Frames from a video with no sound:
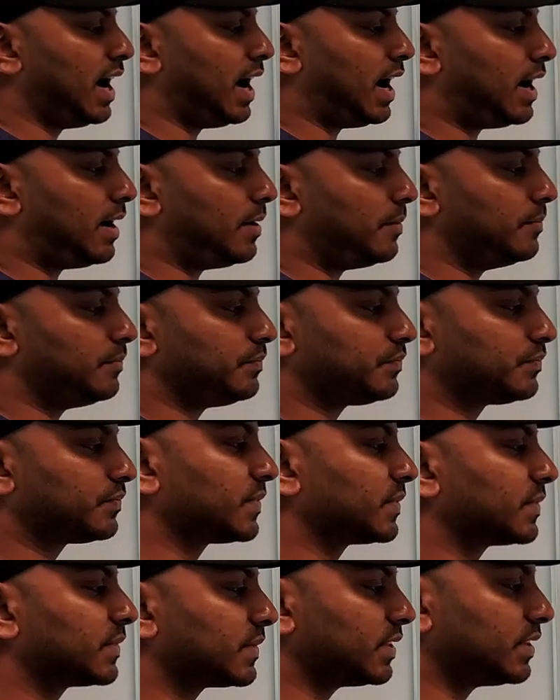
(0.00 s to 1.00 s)
Um,
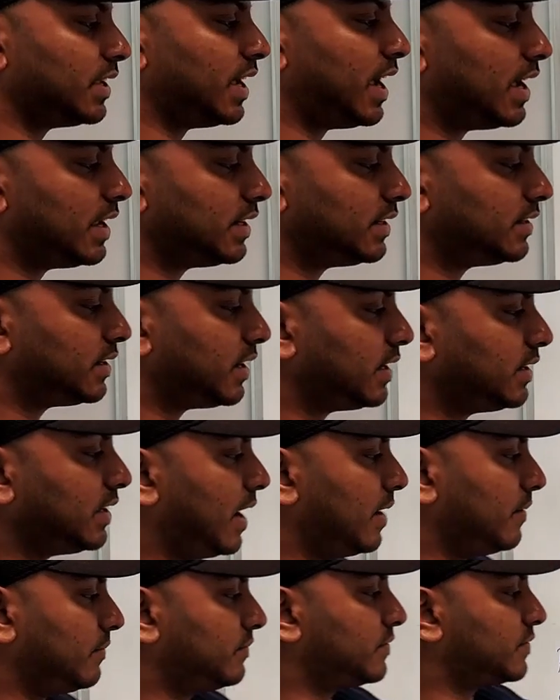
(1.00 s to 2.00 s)
and
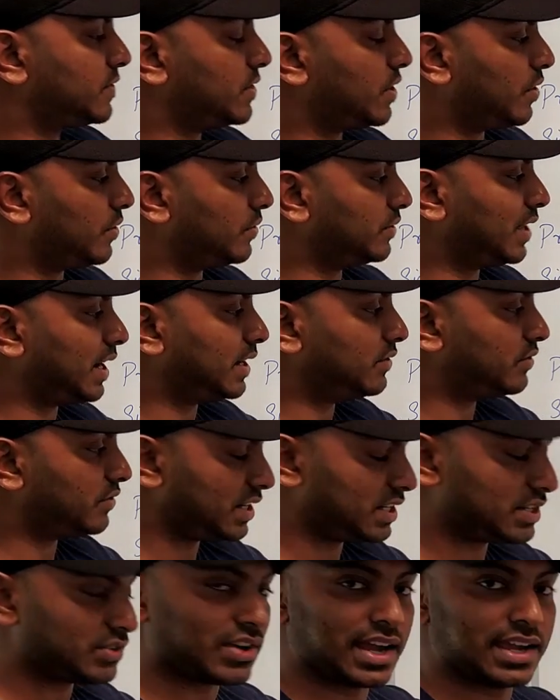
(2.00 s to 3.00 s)
yeah, so that
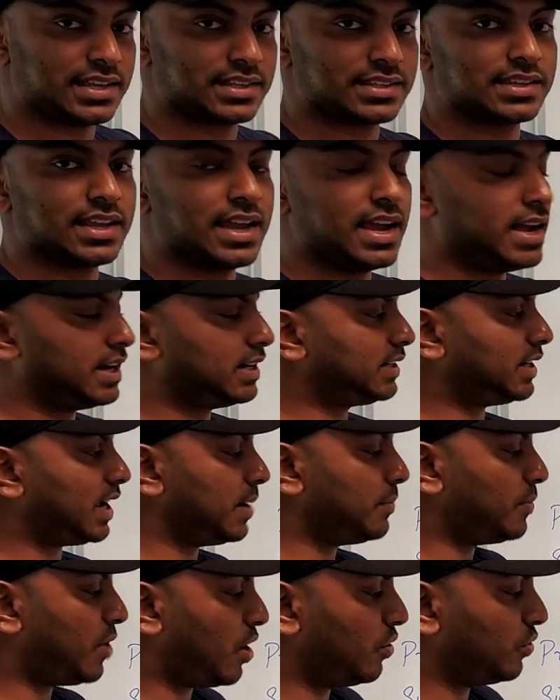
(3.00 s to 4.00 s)
retries,
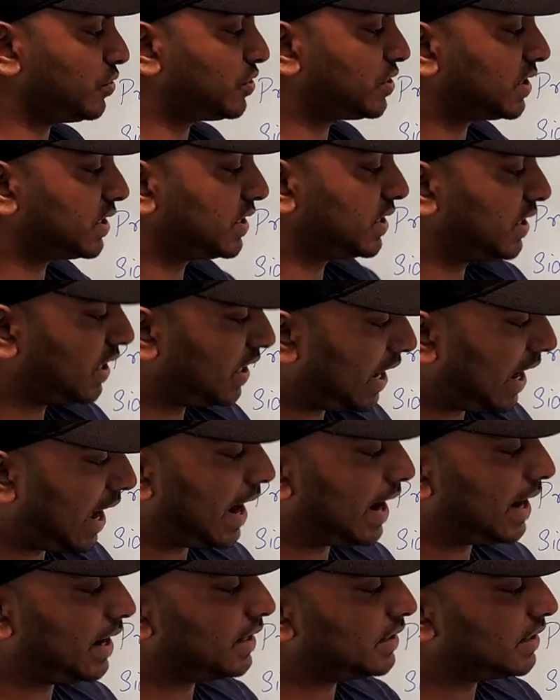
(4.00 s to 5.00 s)
timeout,
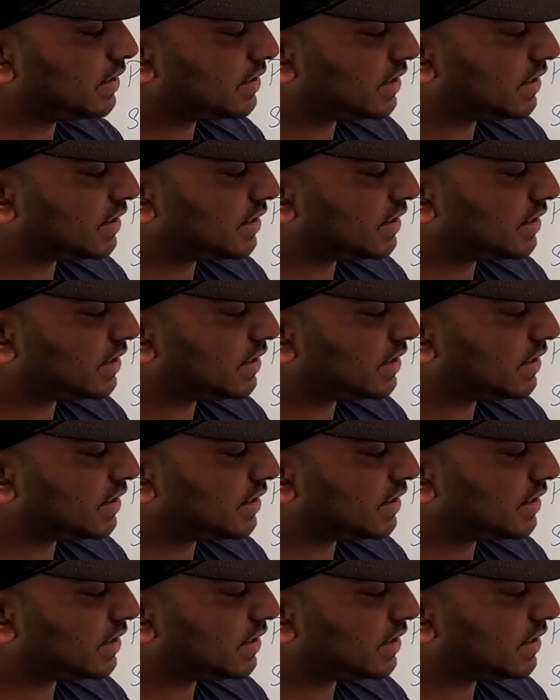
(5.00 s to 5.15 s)
and